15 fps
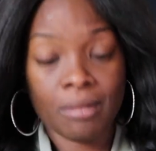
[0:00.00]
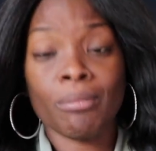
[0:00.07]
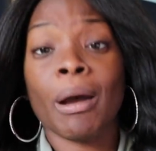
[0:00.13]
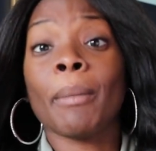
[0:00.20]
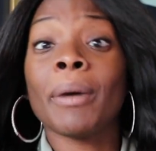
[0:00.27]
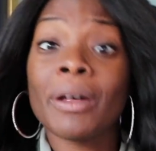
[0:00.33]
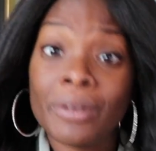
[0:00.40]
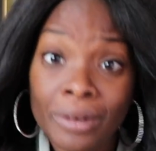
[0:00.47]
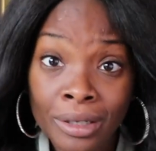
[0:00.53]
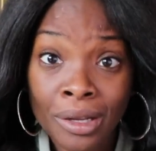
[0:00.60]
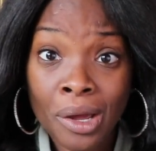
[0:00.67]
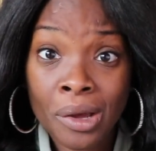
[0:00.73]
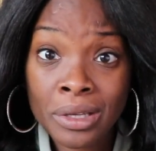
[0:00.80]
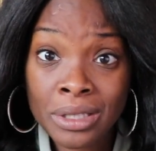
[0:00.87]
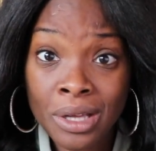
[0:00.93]
my
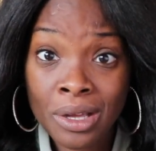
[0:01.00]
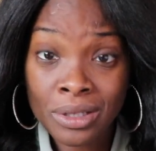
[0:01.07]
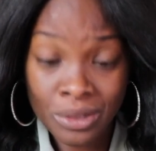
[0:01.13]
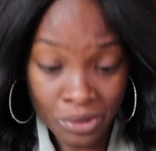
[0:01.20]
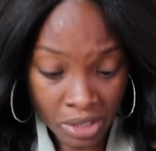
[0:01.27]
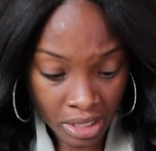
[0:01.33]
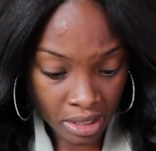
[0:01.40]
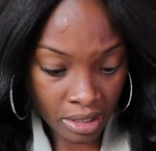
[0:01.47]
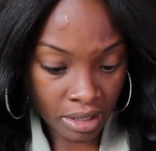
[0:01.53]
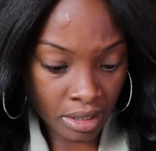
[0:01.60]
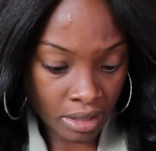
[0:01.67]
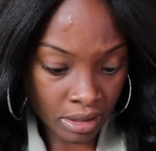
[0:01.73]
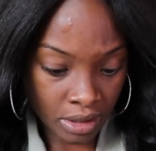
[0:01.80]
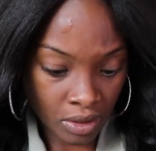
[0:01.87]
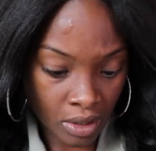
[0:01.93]
mother-in-law is also
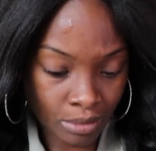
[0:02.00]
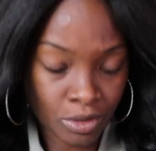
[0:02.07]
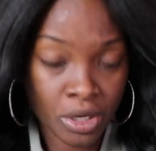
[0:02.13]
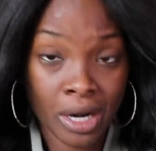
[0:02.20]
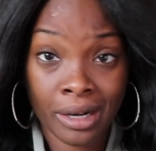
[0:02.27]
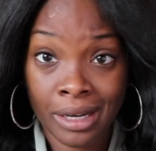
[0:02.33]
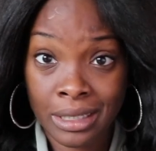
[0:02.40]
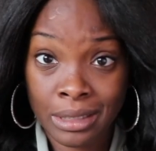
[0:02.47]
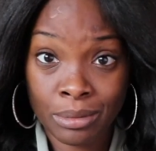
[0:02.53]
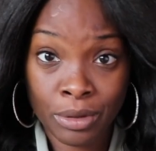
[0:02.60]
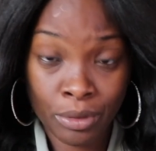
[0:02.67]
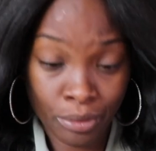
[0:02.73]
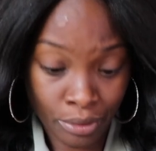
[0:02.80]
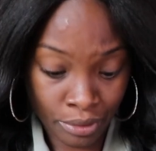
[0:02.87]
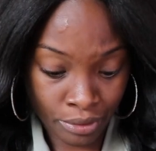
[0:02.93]
here, so I'm trying not to
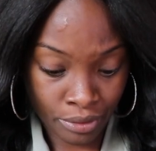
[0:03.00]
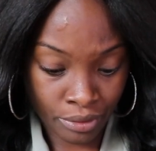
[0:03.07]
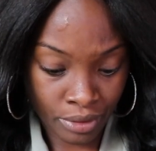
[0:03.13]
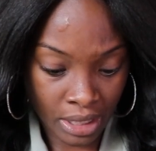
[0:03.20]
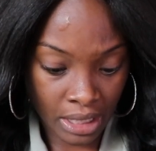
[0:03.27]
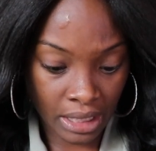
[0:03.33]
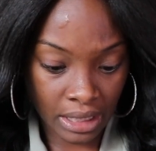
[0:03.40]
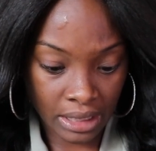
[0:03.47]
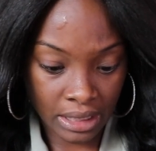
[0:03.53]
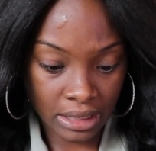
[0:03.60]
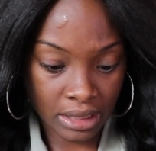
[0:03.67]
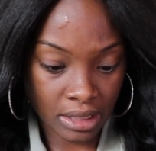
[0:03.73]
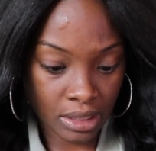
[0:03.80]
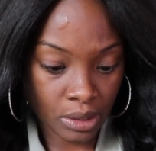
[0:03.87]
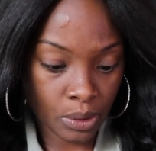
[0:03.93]
be rude and get
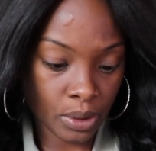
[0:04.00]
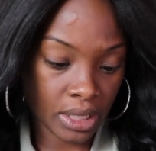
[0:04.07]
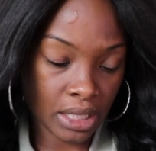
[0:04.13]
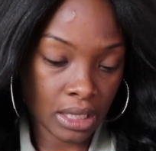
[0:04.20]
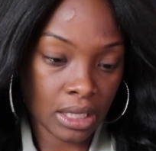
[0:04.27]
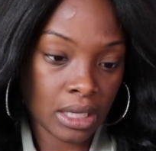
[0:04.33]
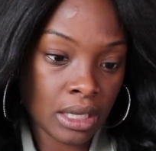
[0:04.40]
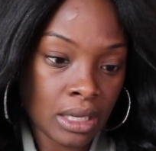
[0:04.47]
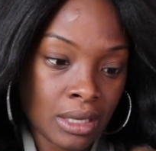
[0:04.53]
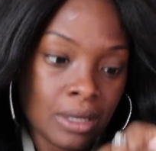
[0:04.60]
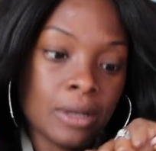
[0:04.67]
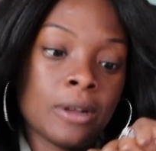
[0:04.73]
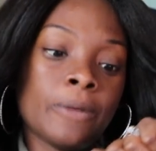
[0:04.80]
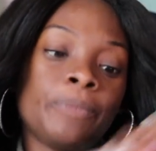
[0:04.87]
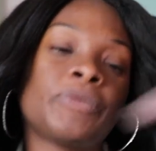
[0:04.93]
this done quickly.
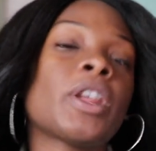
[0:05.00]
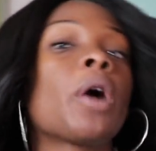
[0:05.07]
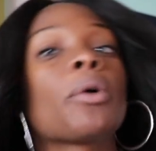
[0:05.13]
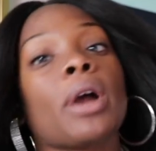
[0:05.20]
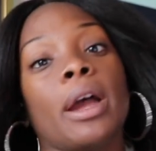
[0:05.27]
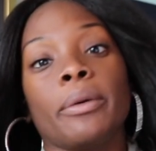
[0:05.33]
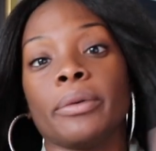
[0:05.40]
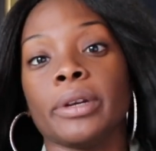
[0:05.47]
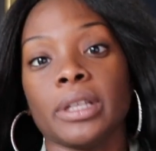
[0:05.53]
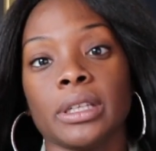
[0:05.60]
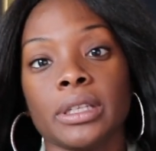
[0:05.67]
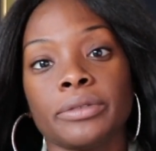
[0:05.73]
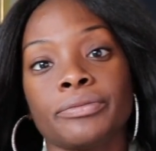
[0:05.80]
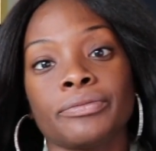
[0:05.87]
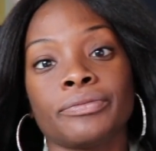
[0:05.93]
Okay,
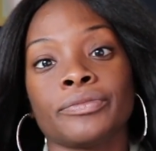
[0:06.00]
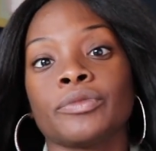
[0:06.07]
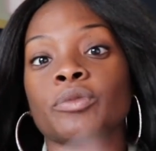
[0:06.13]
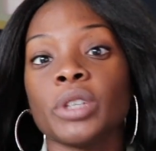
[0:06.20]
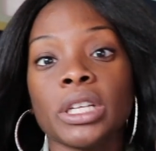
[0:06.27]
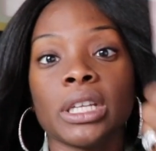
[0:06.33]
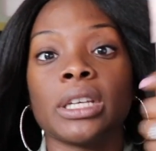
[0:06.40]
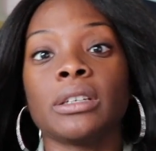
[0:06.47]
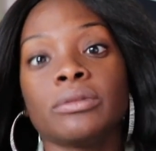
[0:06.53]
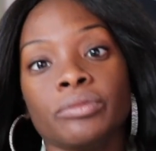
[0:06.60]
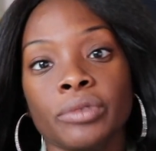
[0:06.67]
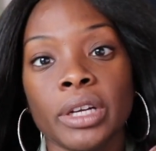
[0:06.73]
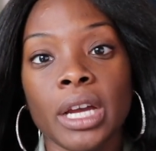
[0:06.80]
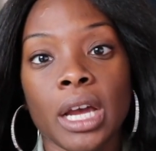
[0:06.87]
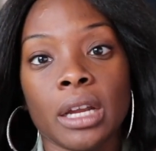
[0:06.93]
really, really,
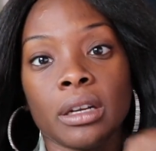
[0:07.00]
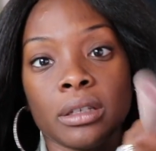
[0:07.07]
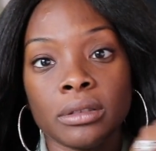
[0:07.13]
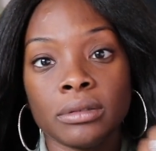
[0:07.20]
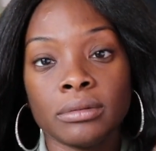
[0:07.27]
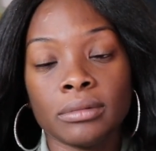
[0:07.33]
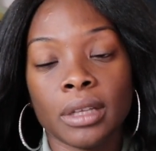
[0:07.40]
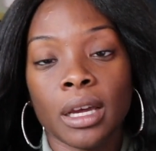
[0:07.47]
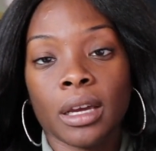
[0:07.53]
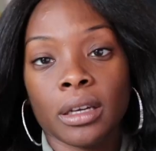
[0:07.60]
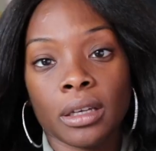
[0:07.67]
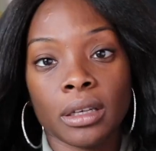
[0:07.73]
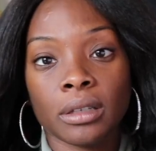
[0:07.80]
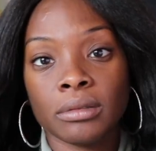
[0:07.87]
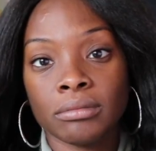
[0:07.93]
Rihanna,
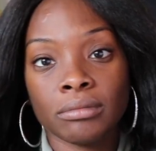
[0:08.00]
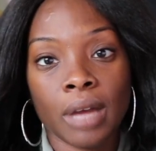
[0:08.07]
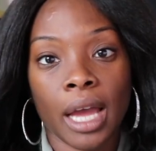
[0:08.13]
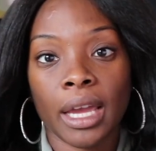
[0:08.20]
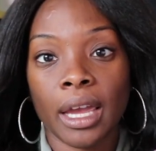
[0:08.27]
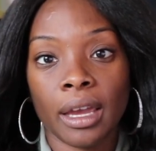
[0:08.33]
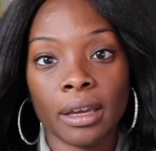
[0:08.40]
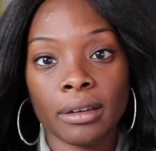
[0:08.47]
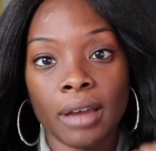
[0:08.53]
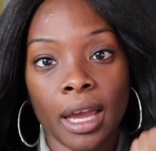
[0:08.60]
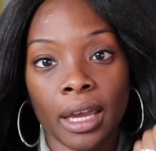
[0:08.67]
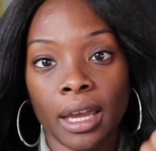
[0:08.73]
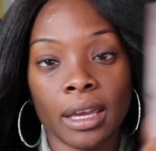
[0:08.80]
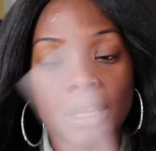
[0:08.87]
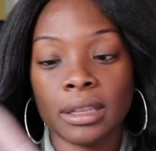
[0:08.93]
like I can't, I
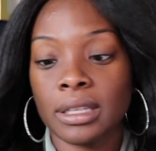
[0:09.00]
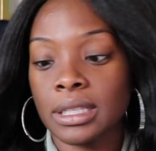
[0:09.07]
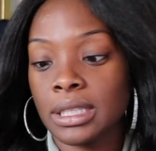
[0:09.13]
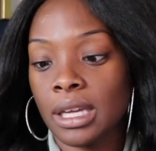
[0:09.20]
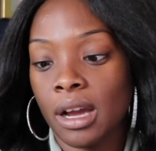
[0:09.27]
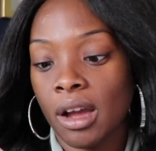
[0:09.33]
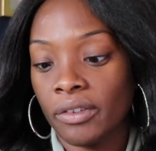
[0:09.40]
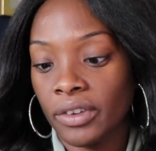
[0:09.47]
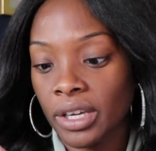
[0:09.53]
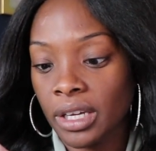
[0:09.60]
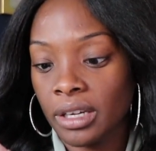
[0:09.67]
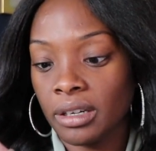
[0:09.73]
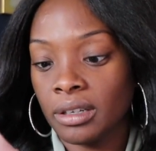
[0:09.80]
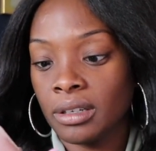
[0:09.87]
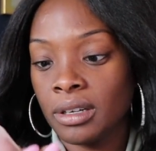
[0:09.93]
can't get this thing off of
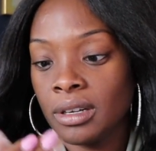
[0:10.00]
here.